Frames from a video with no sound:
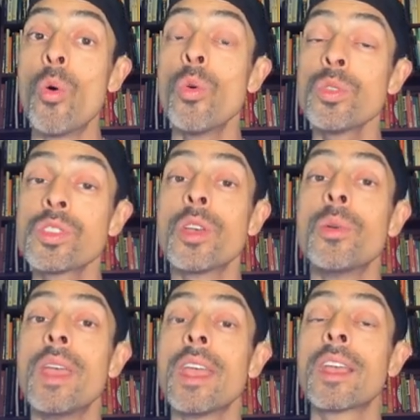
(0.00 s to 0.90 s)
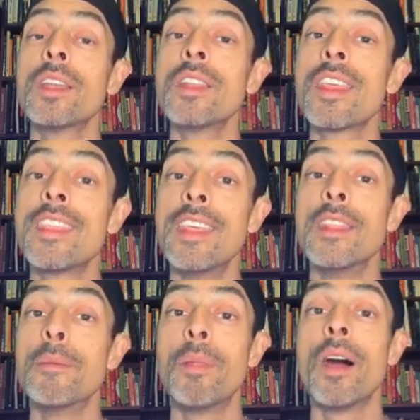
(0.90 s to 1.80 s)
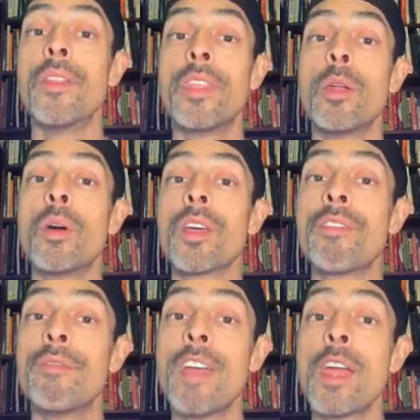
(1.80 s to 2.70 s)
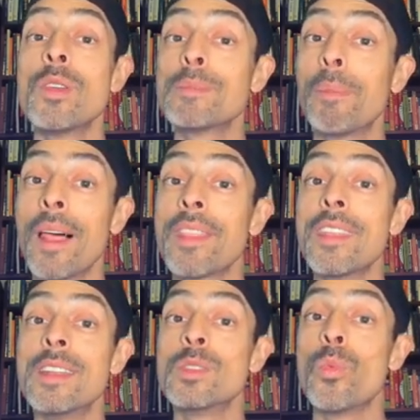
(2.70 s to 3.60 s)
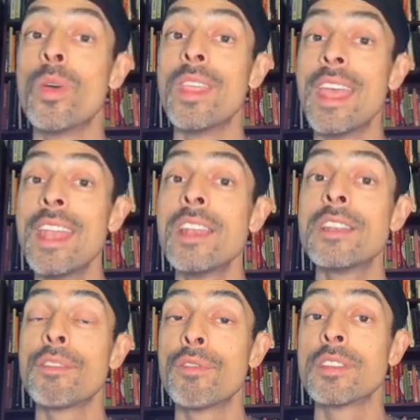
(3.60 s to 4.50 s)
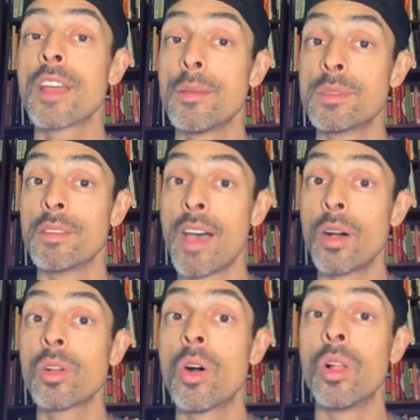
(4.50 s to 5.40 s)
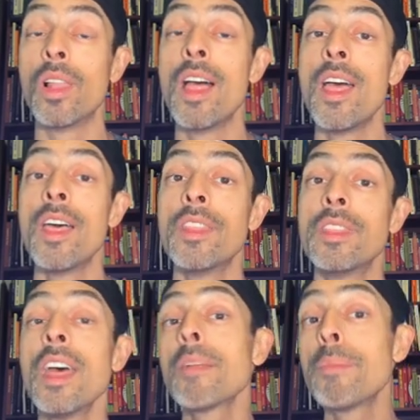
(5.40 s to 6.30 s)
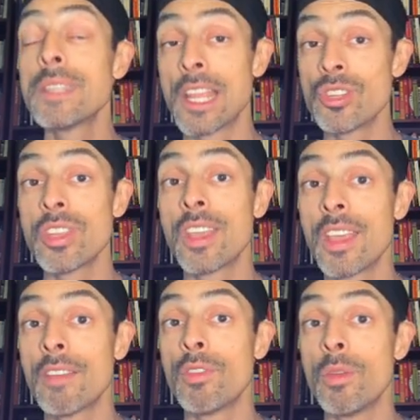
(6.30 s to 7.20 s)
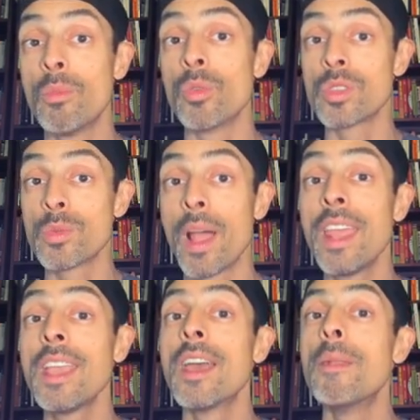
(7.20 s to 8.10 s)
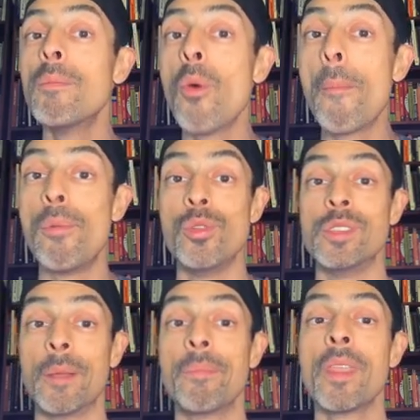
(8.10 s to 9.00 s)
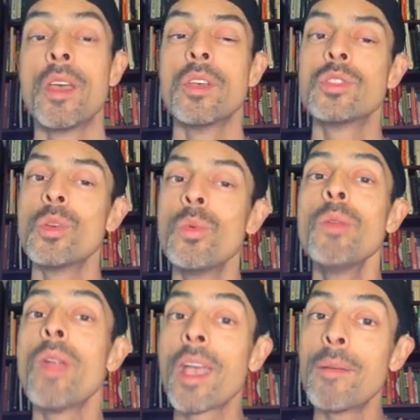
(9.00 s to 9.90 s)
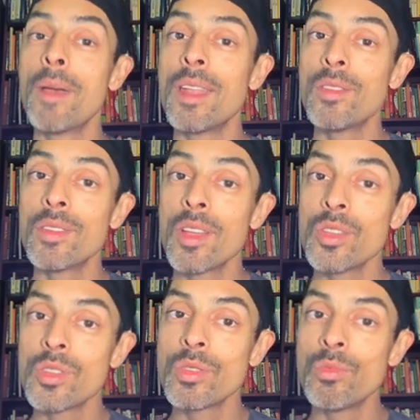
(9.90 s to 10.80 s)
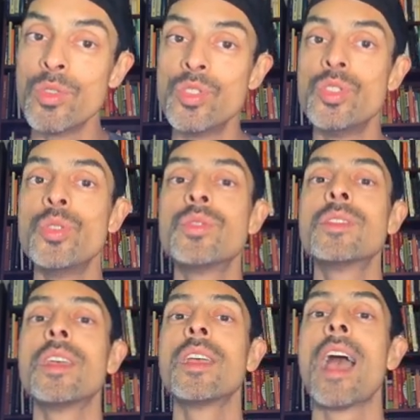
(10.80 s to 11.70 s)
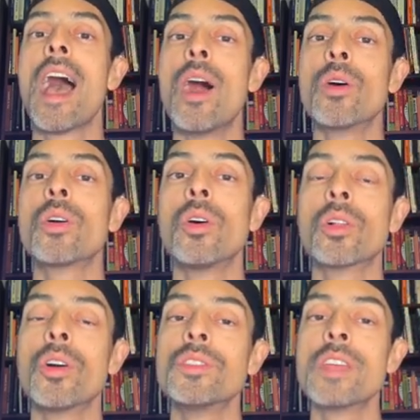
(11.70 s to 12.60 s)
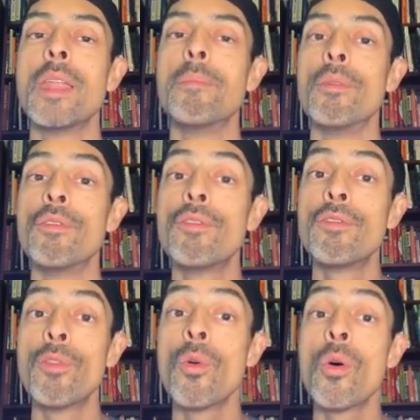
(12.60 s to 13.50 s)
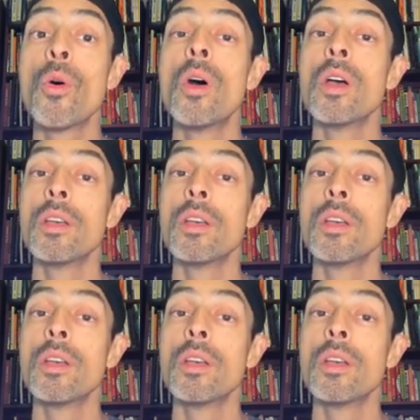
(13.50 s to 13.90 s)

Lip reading: also it can thin the blood. There are various blood thinners within different types of alcohol that potentially can give you more swelling and more bruising. So we recommend reducing alcohol content before